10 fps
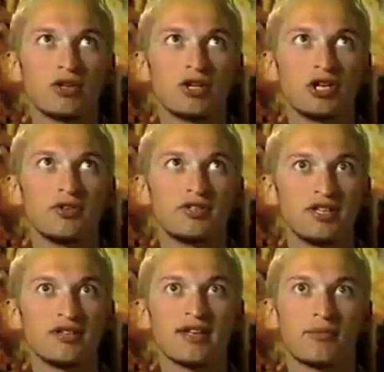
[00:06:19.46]

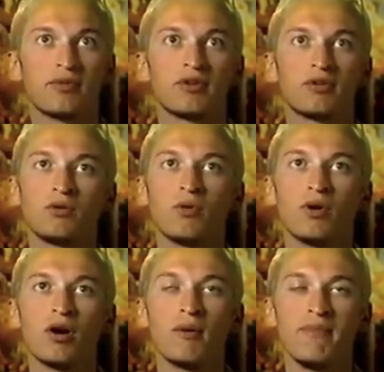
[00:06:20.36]
relationship of Amaya and
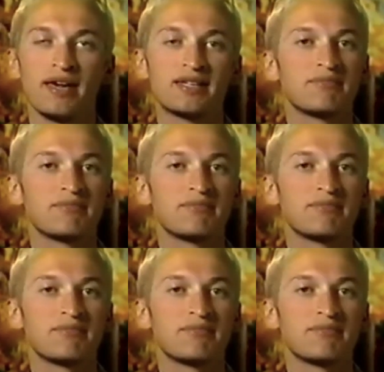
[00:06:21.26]
Colin.